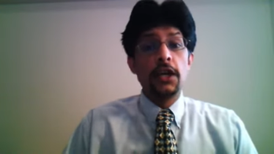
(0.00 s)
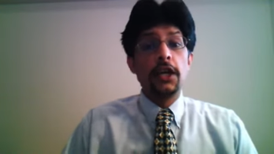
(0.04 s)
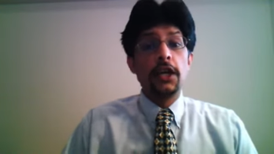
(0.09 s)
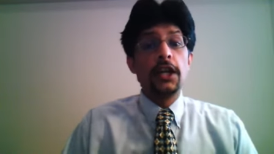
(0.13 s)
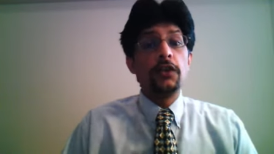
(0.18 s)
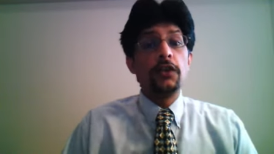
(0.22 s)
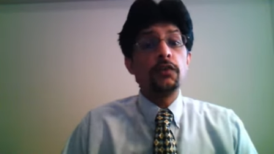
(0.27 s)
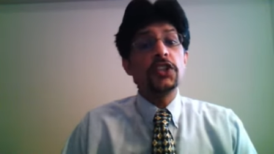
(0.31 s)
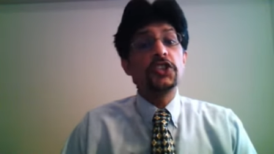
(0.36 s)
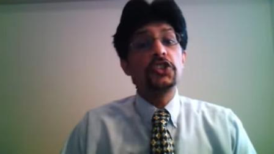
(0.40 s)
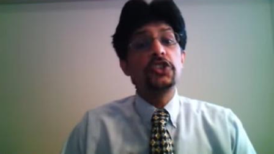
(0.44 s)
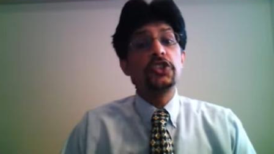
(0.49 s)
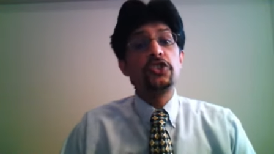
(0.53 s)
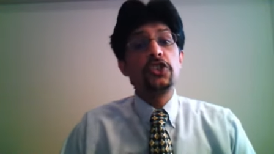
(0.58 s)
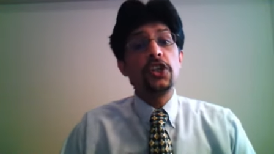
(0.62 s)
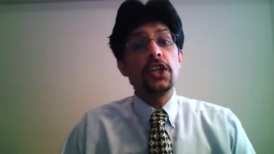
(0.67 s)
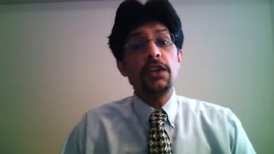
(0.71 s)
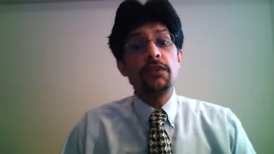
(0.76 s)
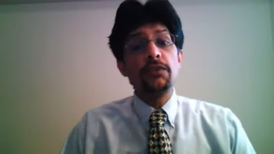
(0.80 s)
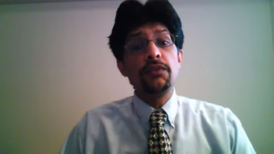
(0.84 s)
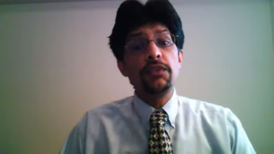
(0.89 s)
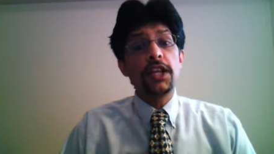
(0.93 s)
in which
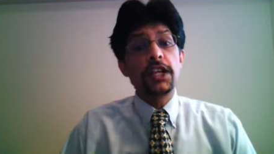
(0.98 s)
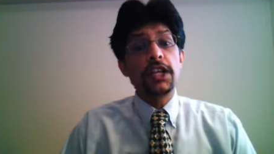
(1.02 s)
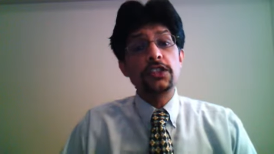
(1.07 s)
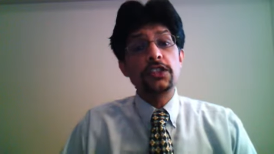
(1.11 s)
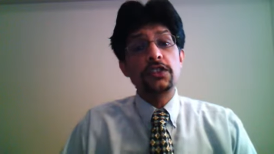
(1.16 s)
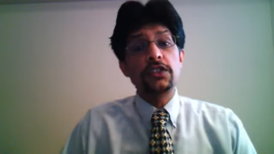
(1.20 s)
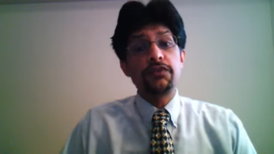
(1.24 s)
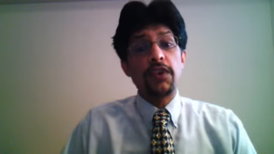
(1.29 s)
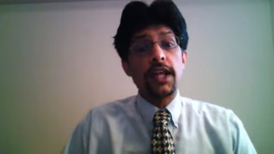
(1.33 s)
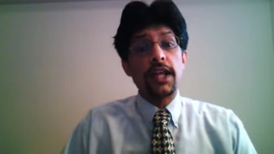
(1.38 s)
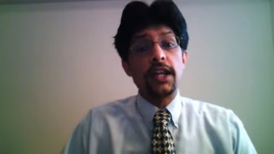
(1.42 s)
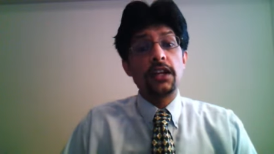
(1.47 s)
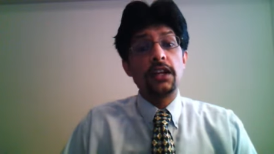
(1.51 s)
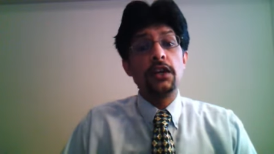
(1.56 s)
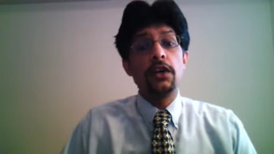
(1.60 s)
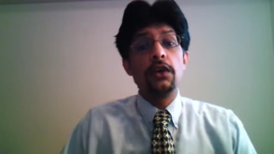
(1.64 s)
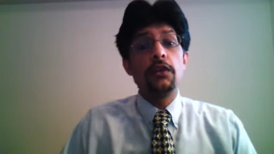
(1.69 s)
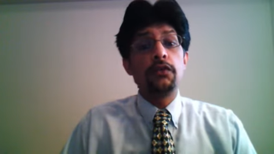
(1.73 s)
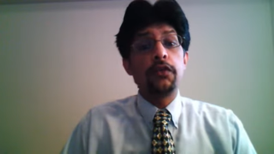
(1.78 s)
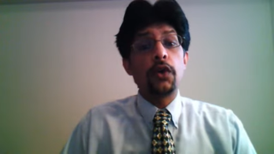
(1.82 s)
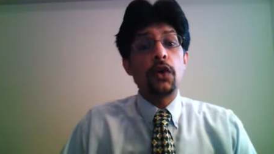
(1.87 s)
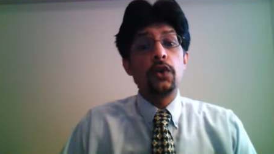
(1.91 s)
three wickets fell
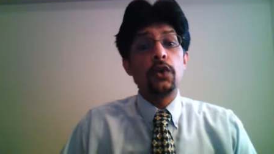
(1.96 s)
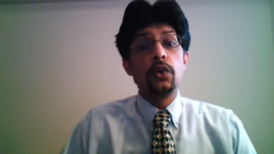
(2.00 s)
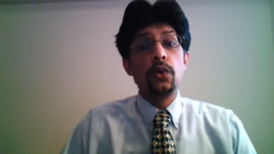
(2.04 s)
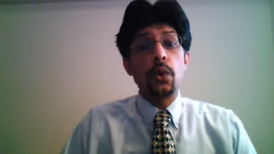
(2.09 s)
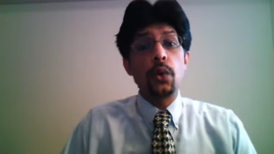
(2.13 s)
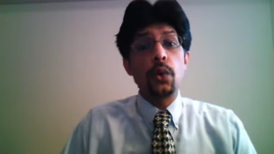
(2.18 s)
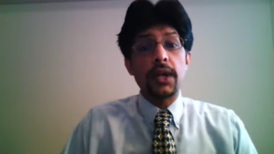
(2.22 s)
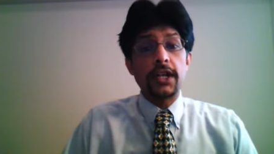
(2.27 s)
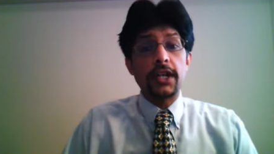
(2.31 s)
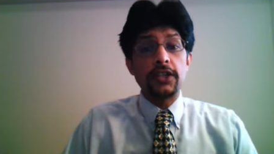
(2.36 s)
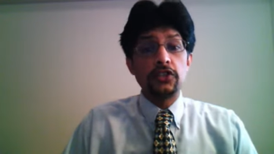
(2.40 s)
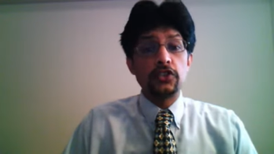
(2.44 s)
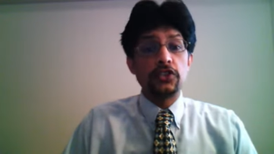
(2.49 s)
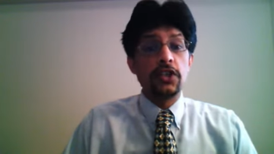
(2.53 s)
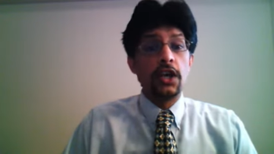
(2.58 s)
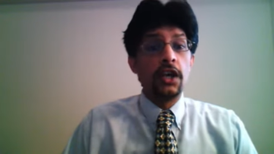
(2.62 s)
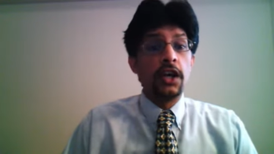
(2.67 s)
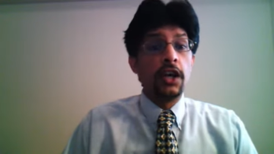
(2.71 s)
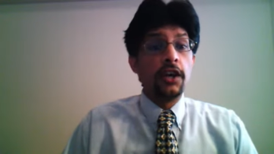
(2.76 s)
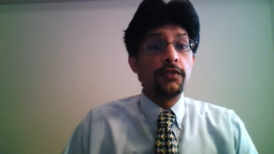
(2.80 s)
for no runs.